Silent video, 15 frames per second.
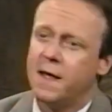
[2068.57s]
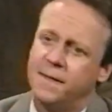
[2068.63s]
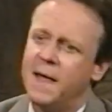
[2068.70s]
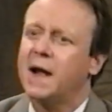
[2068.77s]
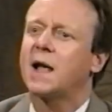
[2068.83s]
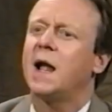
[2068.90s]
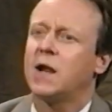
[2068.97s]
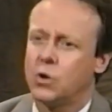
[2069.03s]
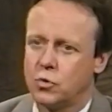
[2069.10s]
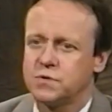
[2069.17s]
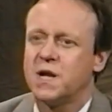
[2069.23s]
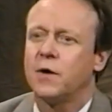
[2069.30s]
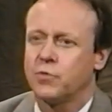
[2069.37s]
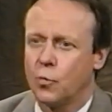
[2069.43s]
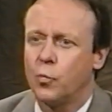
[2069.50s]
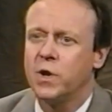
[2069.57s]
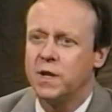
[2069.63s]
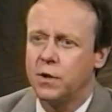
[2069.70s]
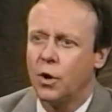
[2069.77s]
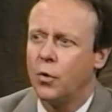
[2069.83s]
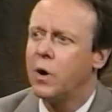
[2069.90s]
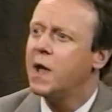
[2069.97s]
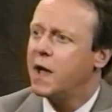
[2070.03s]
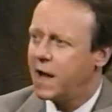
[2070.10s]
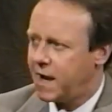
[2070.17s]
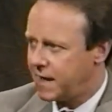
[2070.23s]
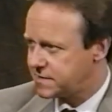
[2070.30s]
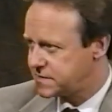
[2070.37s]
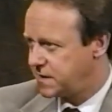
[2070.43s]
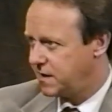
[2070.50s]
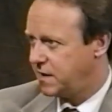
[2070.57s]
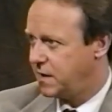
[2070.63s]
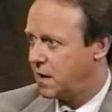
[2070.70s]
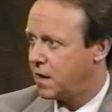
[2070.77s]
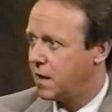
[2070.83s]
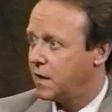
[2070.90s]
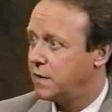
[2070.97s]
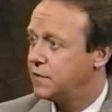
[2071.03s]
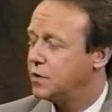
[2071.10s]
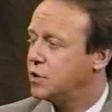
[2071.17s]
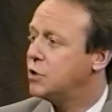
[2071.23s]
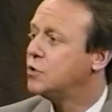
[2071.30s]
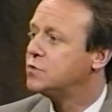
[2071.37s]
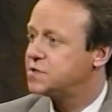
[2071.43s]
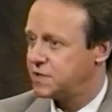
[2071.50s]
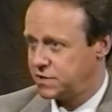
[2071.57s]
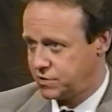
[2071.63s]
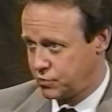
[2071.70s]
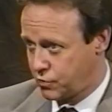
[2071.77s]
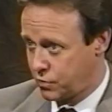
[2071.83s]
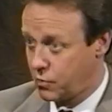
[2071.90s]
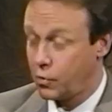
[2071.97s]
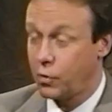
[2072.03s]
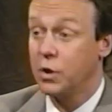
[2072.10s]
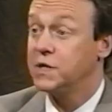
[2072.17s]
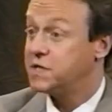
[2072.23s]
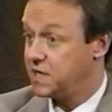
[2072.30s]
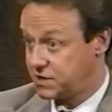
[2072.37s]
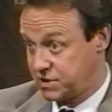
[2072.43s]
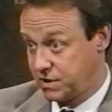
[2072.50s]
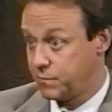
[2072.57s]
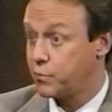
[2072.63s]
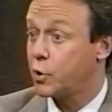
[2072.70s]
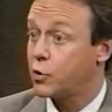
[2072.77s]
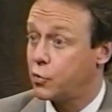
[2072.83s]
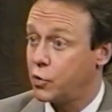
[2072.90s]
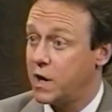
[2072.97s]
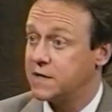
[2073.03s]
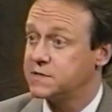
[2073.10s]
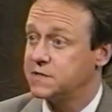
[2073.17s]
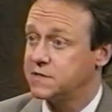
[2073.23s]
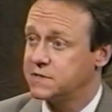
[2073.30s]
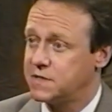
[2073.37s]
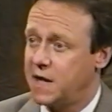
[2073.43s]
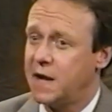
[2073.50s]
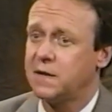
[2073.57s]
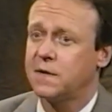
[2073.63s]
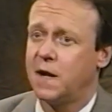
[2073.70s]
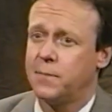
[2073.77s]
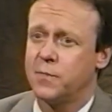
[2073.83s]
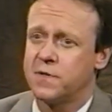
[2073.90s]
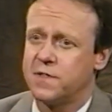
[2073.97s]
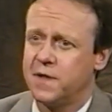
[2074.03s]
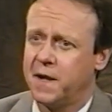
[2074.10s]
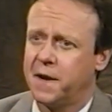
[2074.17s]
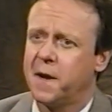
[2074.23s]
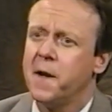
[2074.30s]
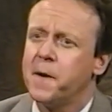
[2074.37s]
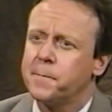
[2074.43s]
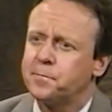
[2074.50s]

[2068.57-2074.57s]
that kind of goes out the window as the usage or addiction progresses, that type of thing.